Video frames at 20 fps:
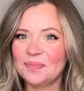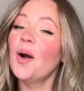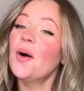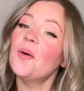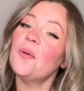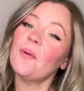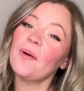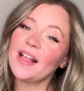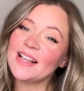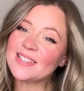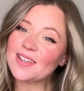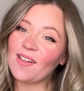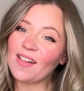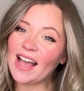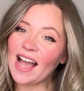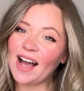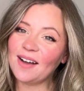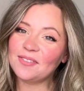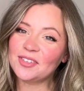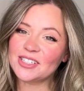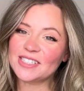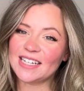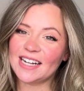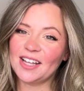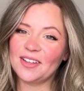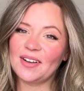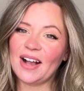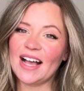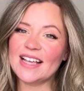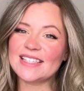Well, that's all I have for today, you
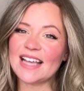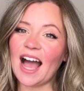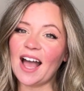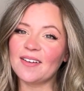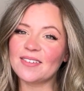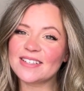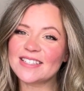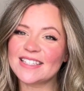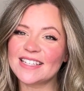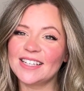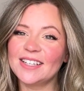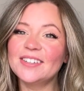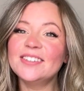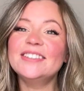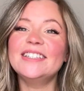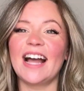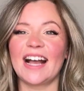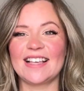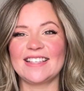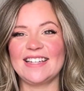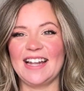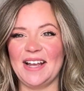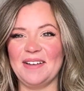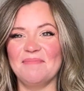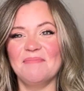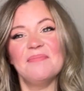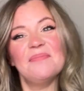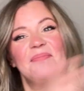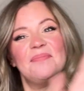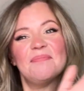guys. I will see you next time.
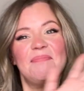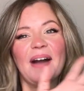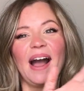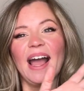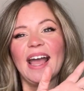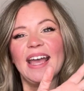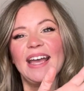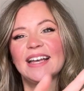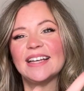Bye.